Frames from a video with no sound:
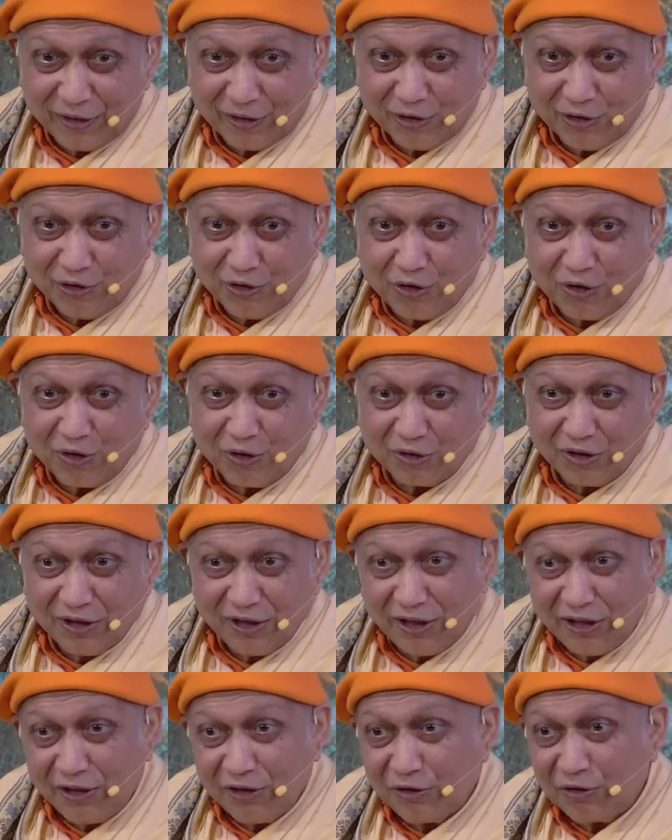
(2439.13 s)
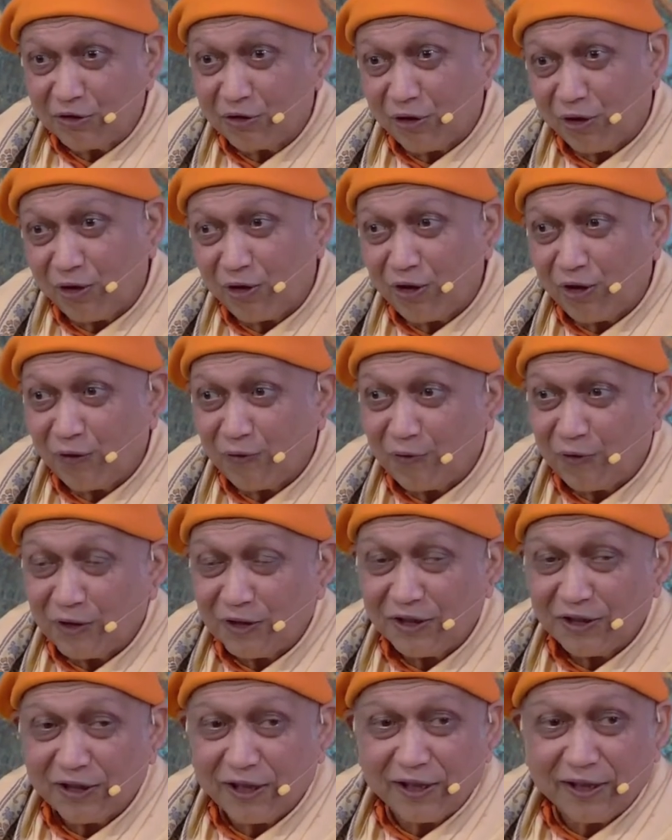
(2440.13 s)
Uh, so, since
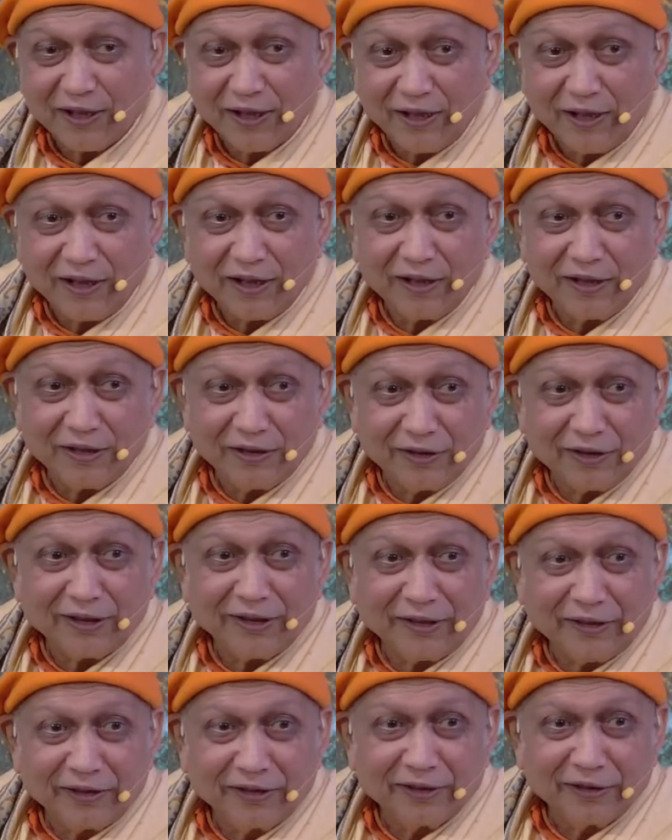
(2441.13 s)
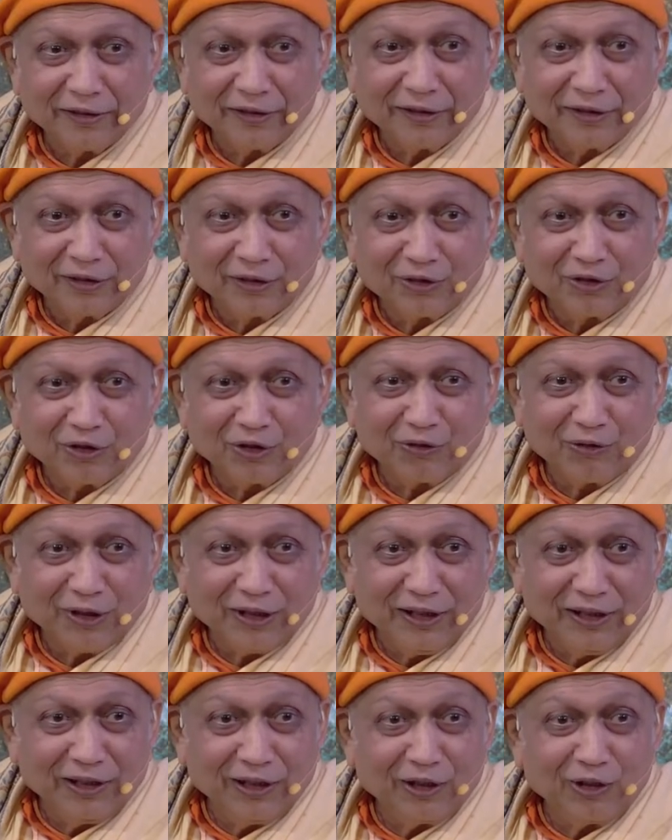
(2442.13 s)
all of us are intelligent,
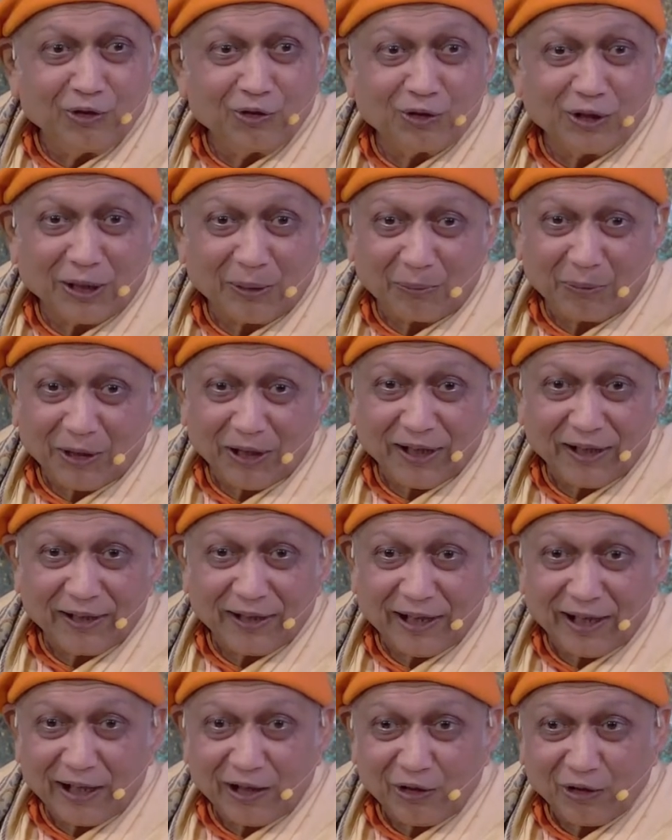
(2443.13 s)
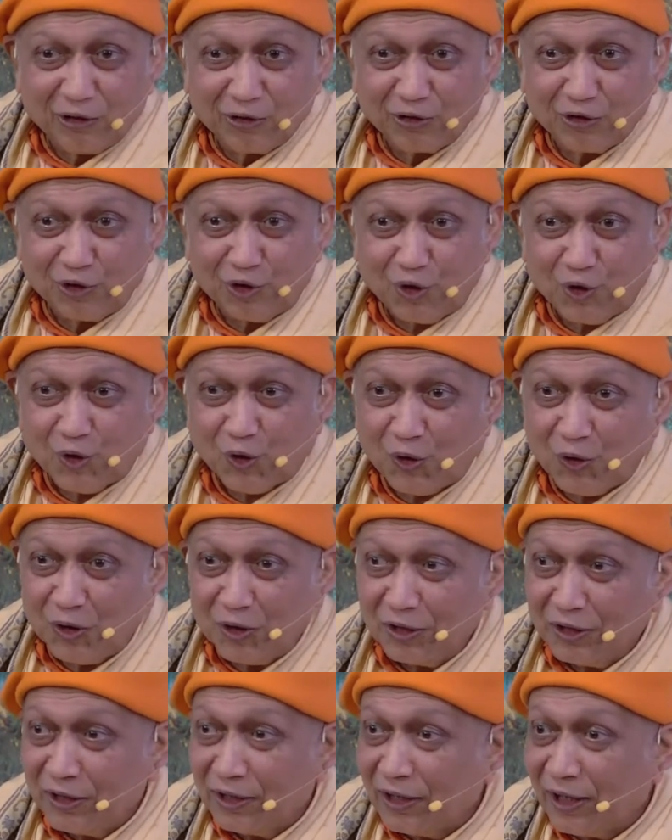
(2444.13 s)
so we need to apply that
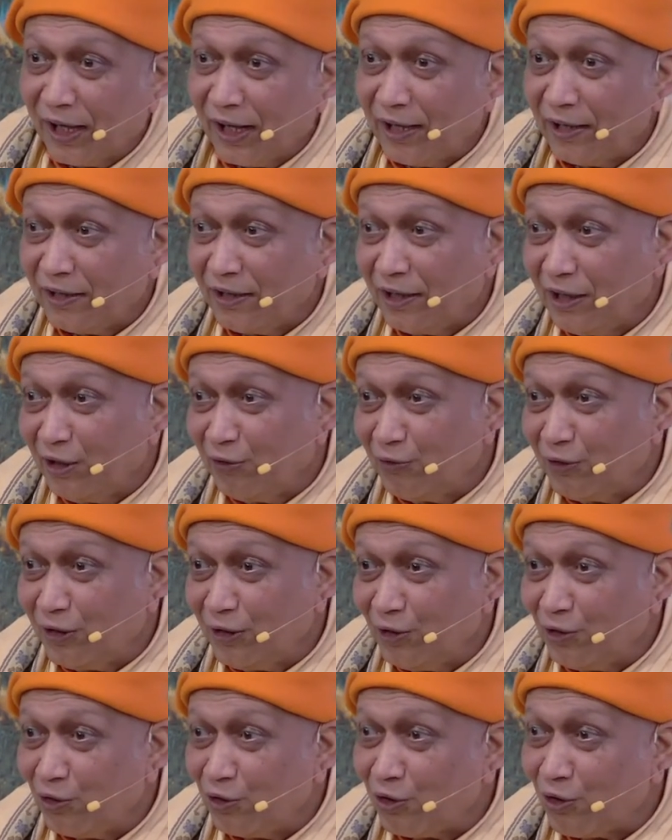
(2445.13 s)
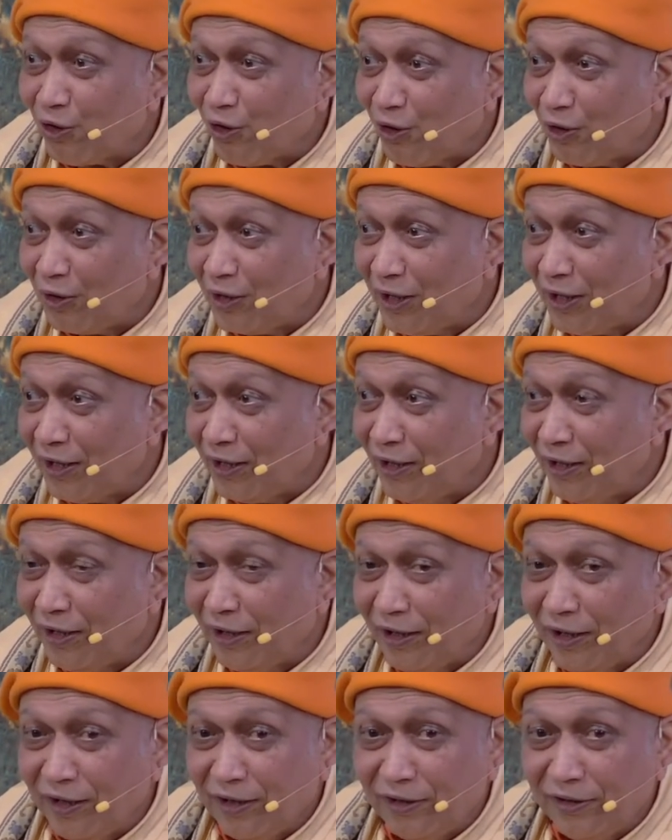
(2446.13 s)
also. And even though all
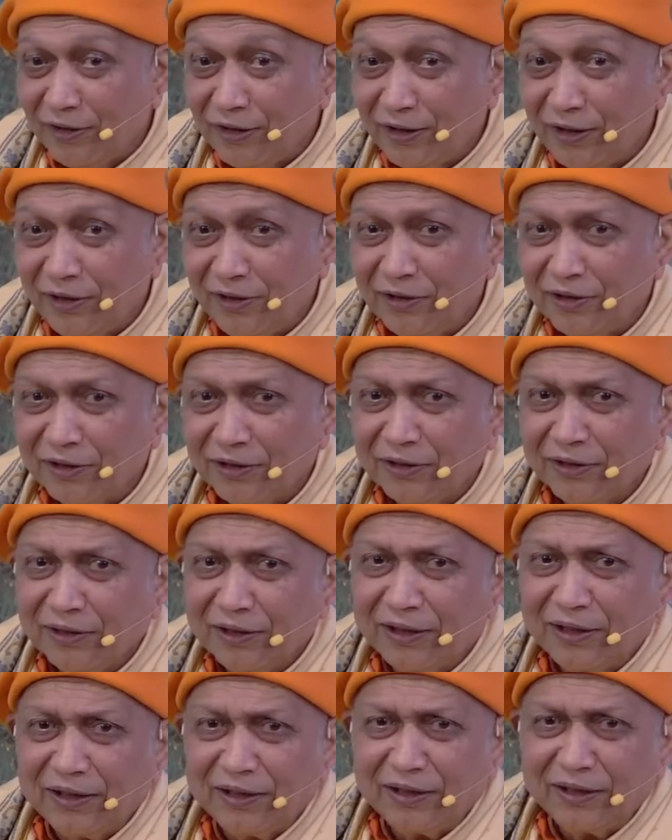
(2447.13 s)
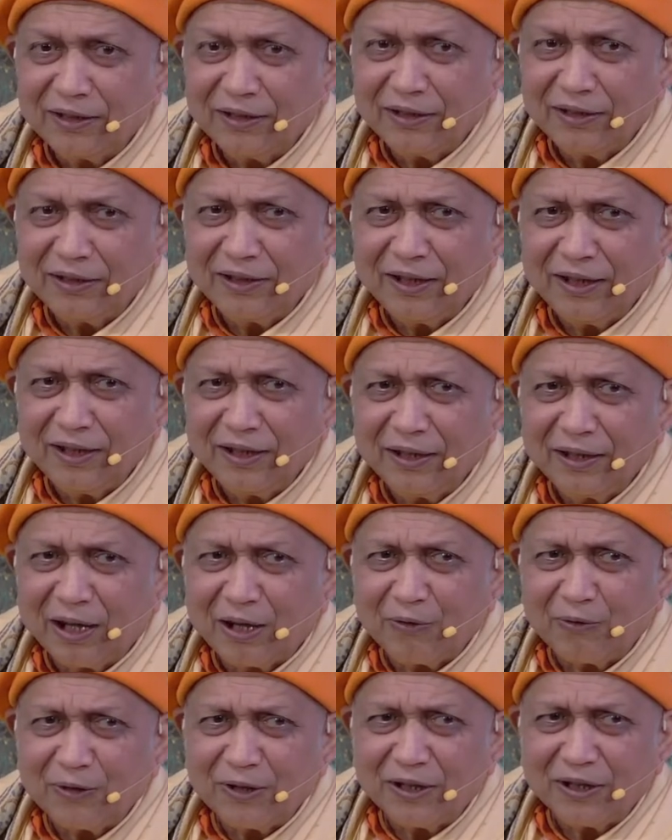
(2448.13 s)
are intelligent, uh,
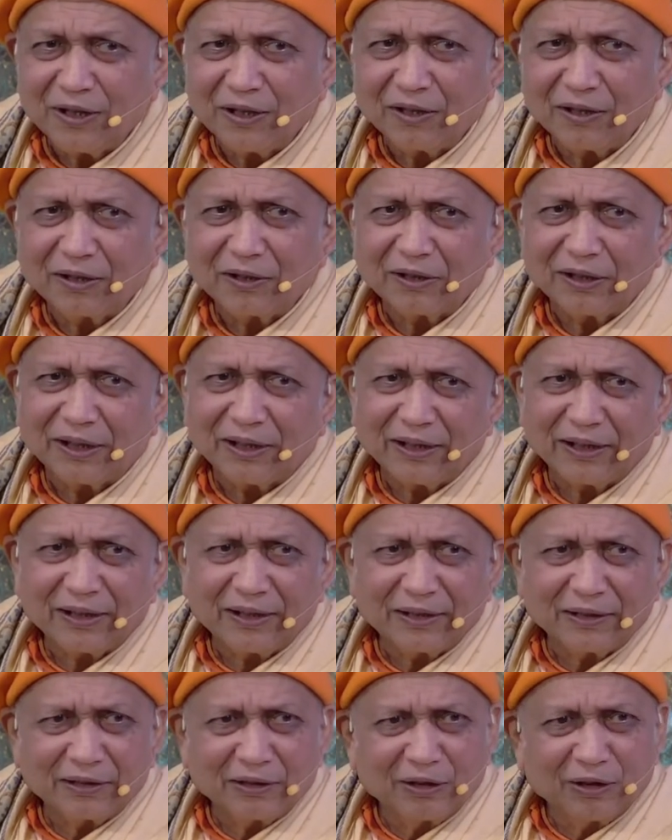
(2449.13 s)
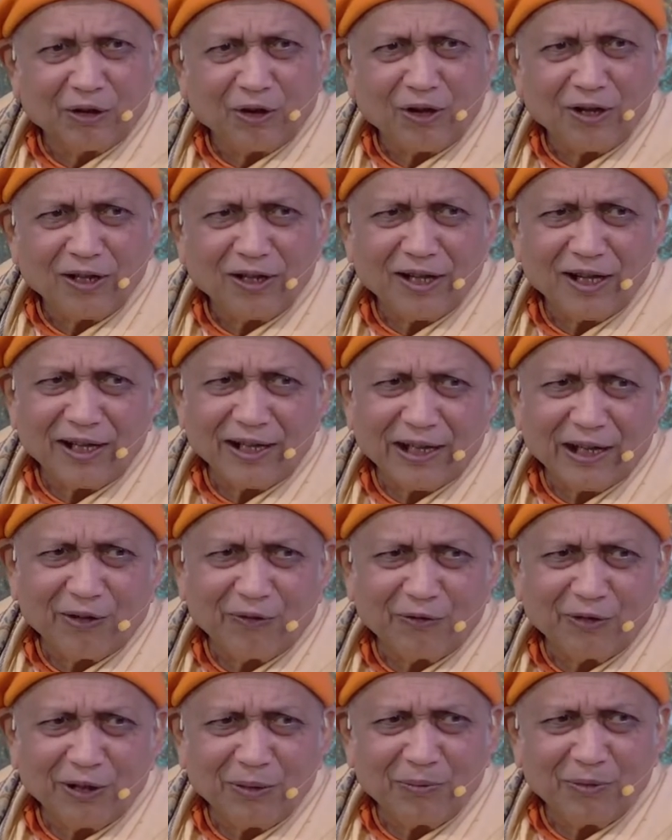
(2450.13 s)
they, our uh, not
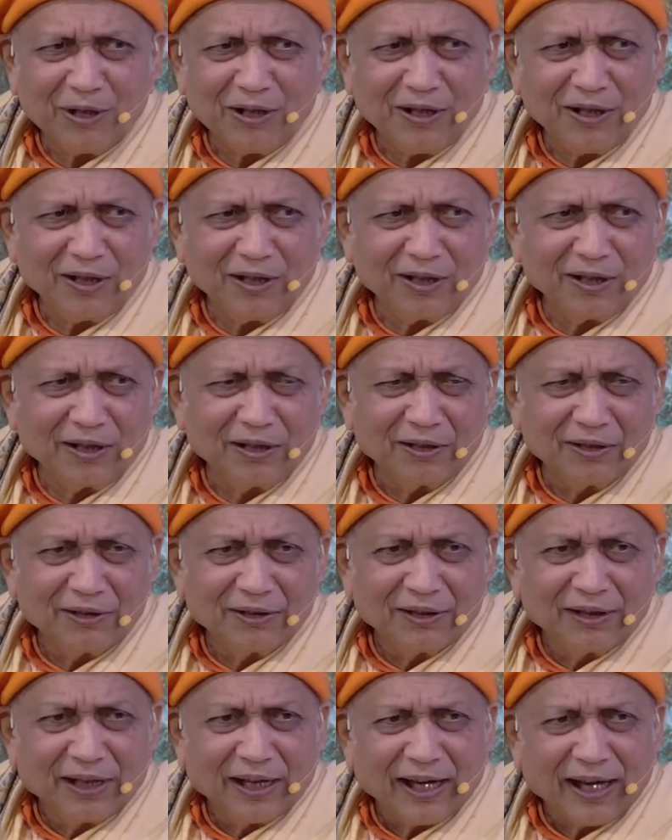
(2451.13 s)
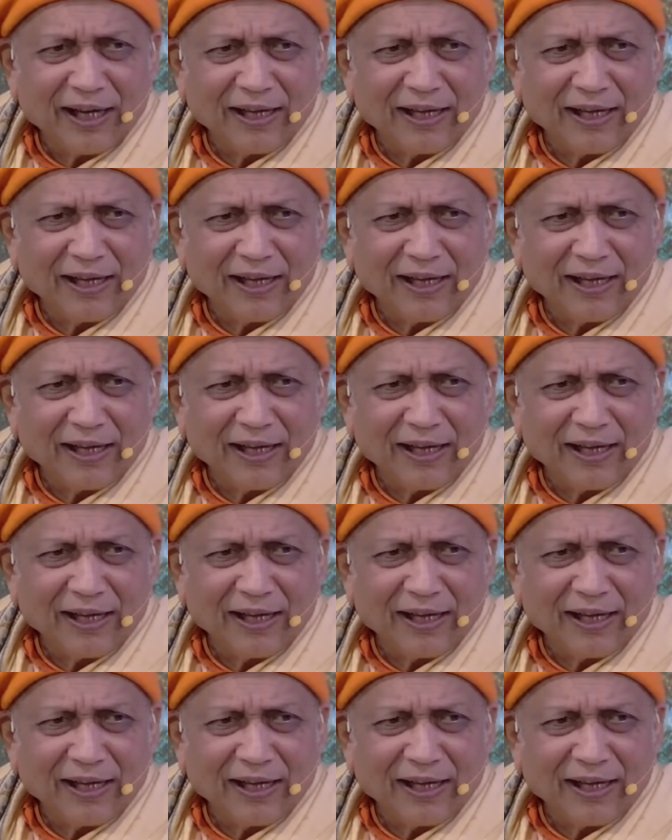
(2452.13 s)
that everybody